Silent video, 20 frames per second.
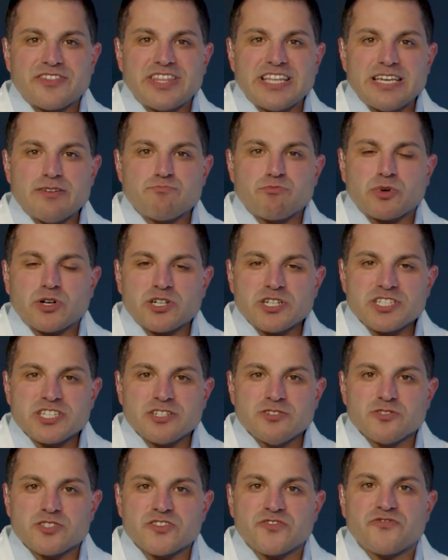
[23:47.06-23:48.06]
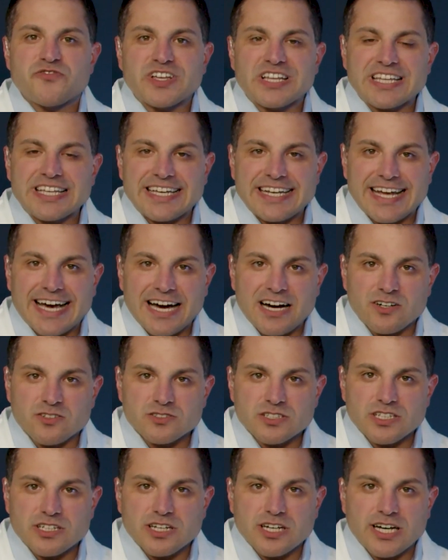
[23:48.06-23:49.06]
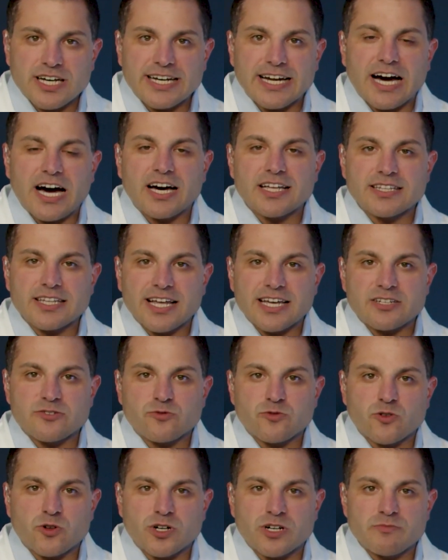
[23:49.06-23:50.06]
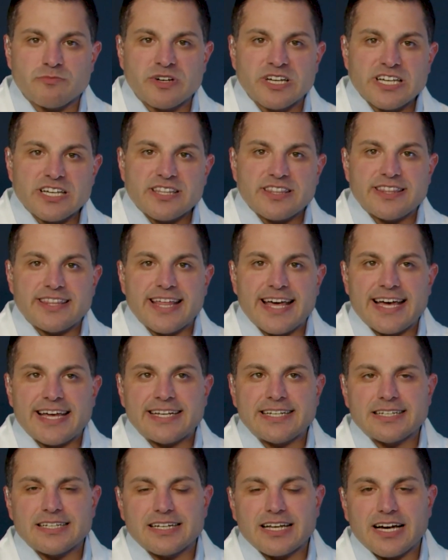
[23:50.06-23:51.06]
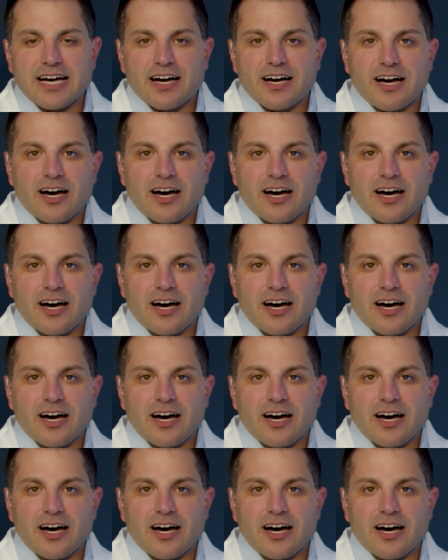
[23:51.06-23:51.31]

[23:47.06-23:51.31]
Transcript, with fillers: the person who's filling out an online form then